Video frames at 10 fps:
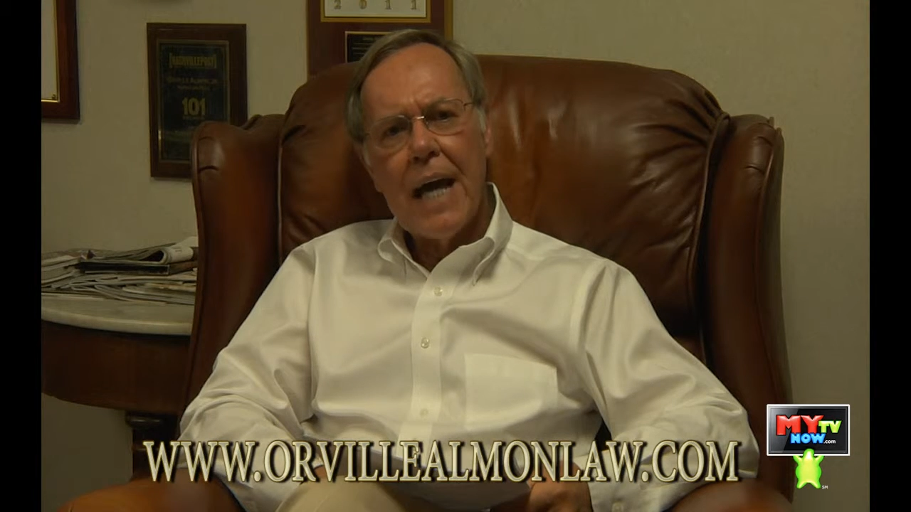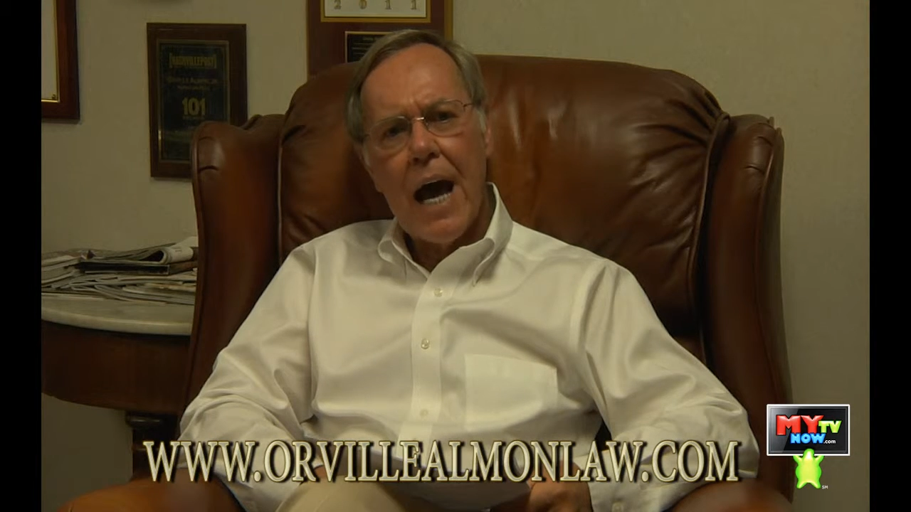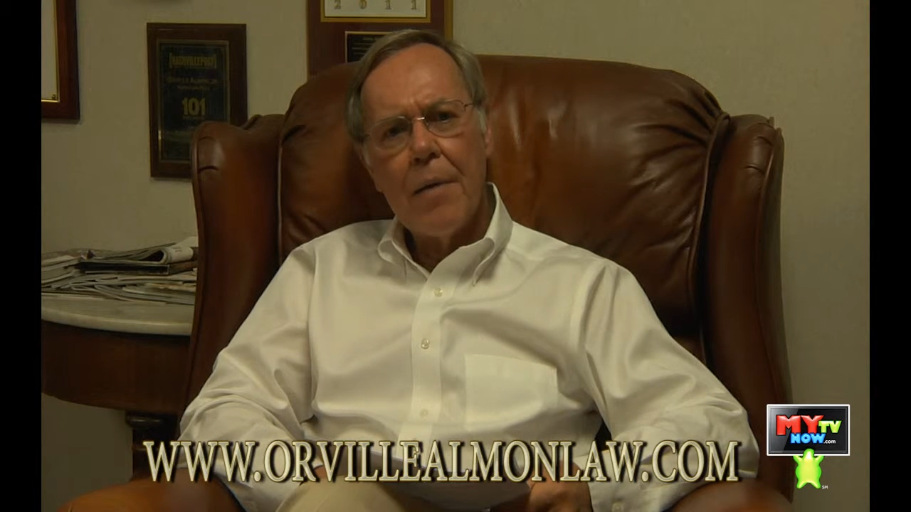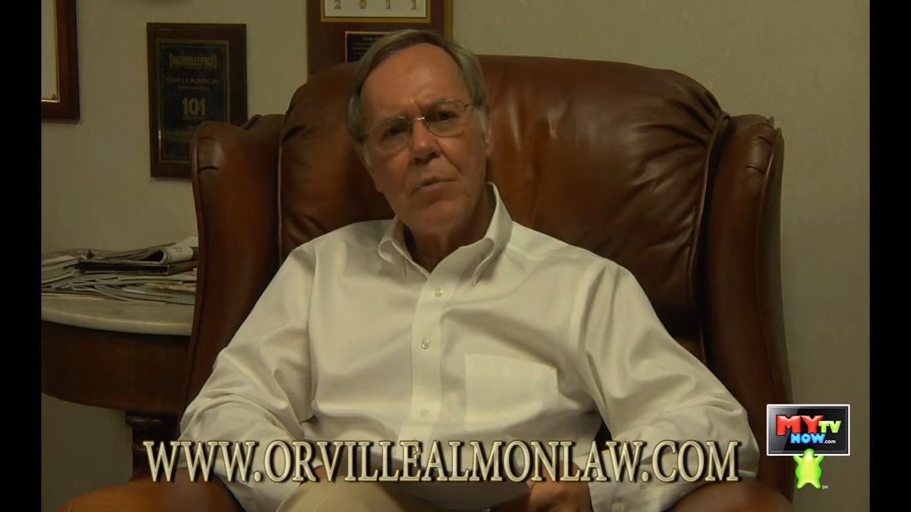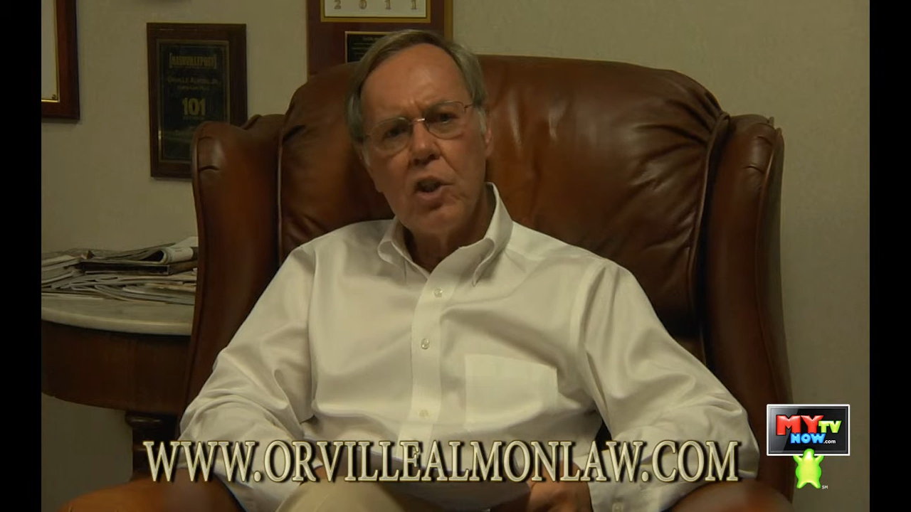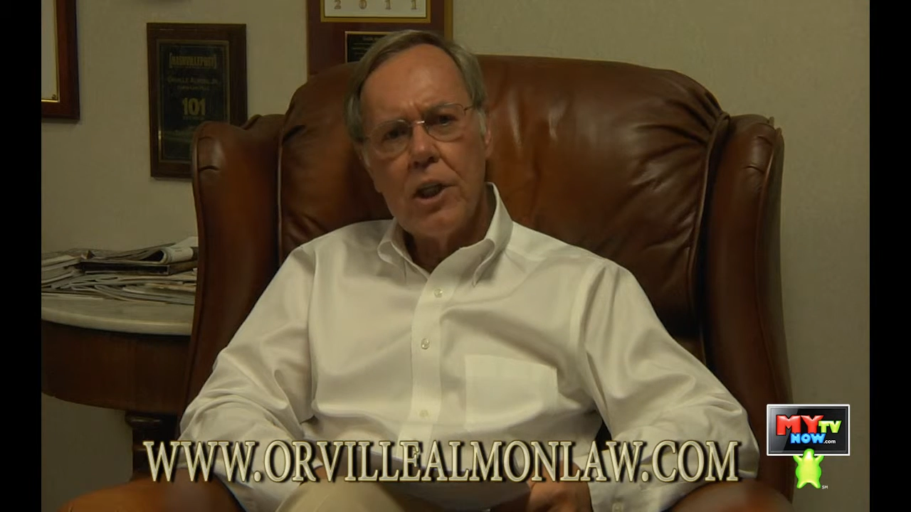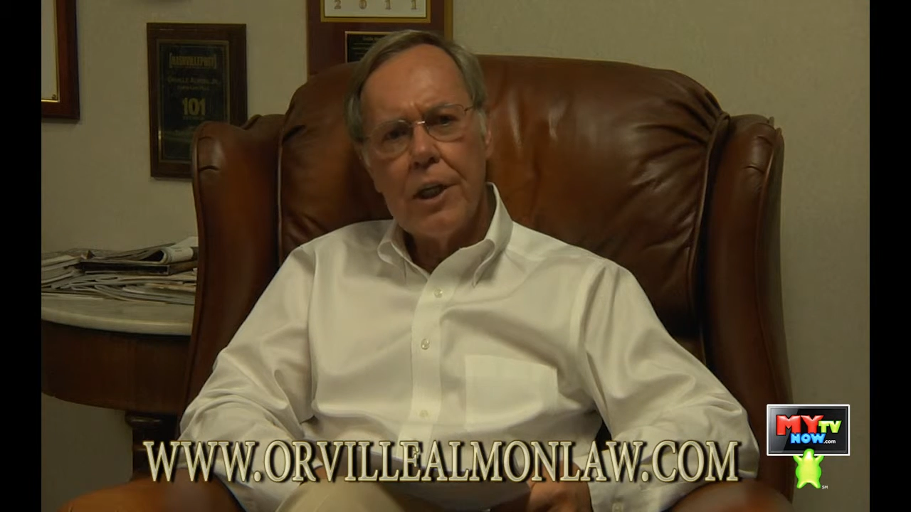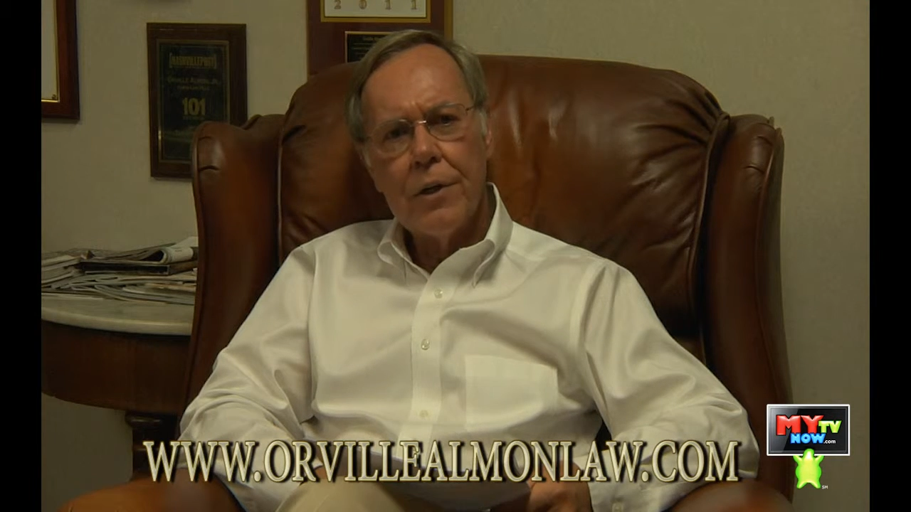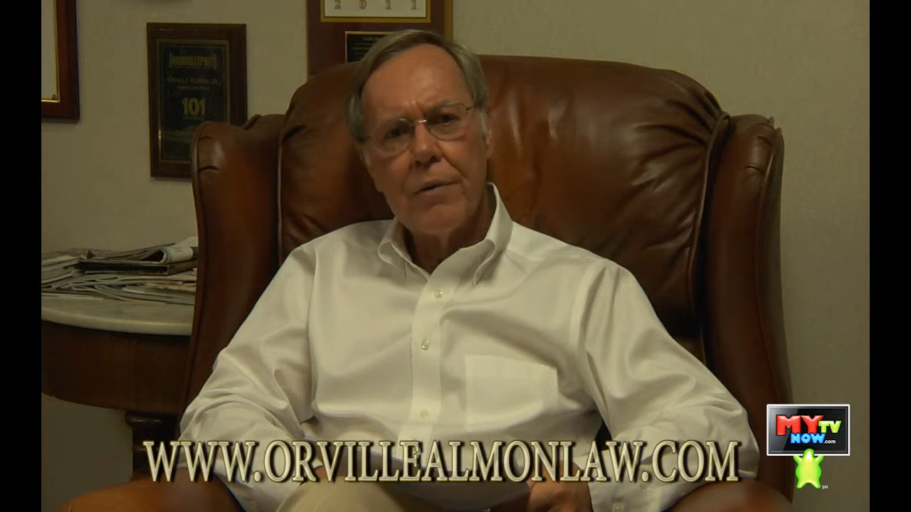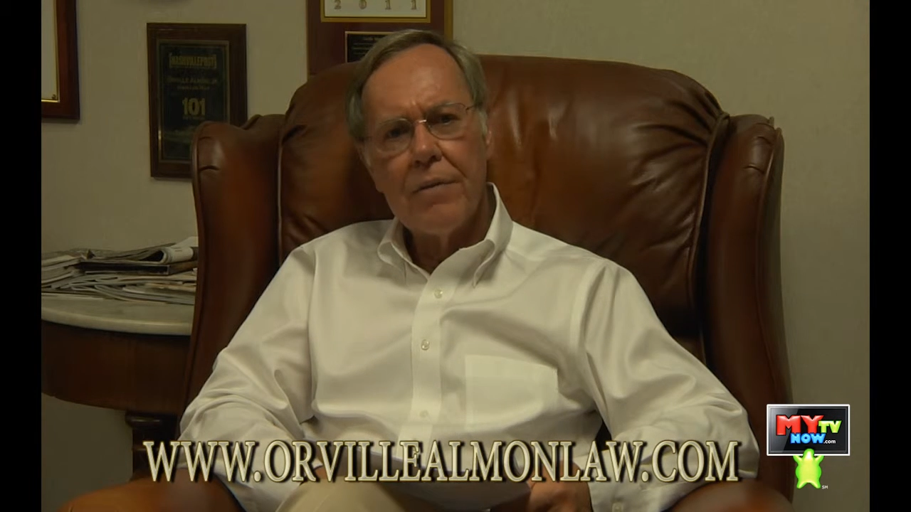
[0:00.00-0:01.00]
times a year